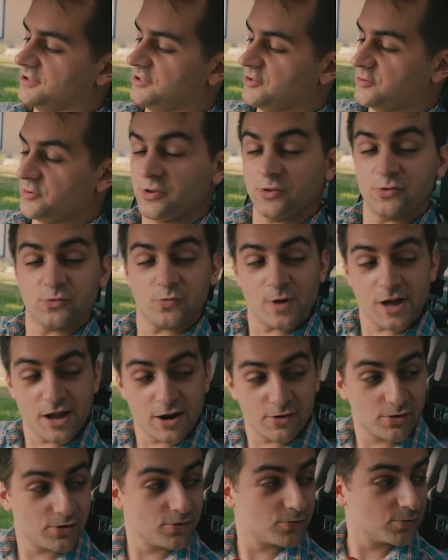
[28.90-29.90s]
You can
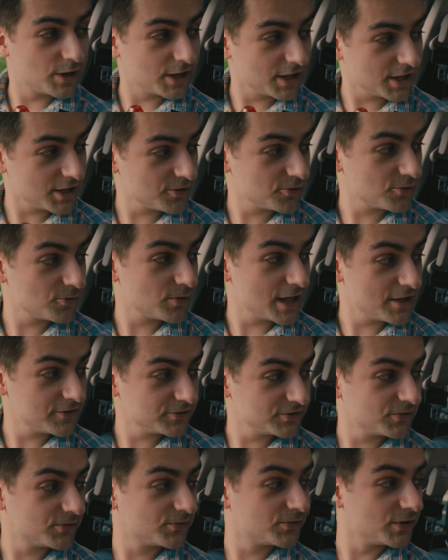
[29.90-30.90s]
wear a ring
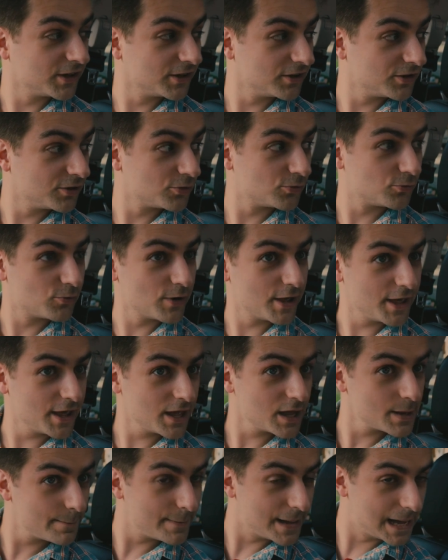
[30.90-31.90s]
around your finger,
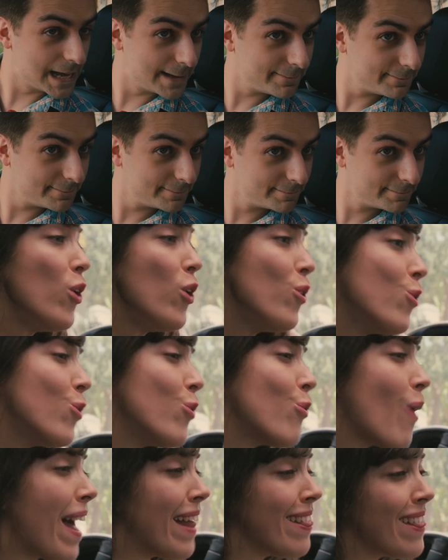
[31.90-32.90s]
ring pop.
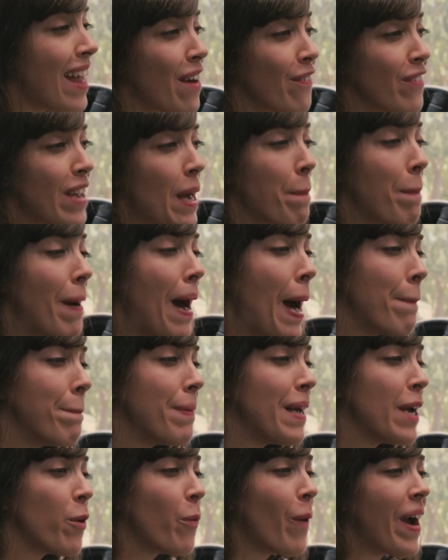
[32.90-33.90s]
Ooh, I love your
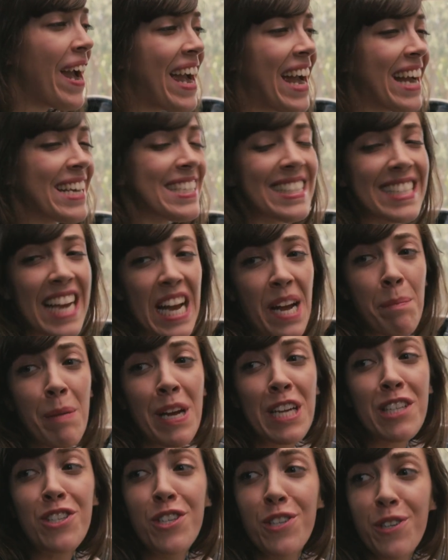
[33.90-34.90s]
poppy ways, take
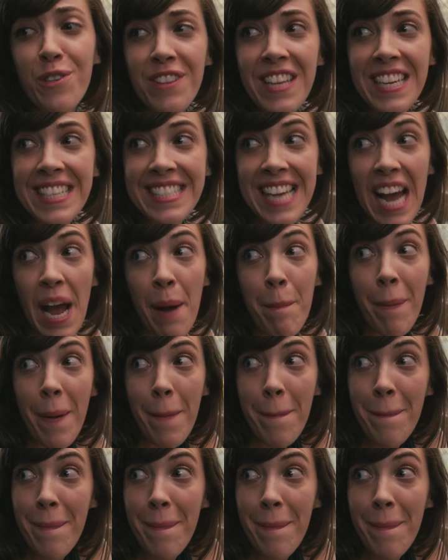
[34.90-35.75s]
me to the Tampa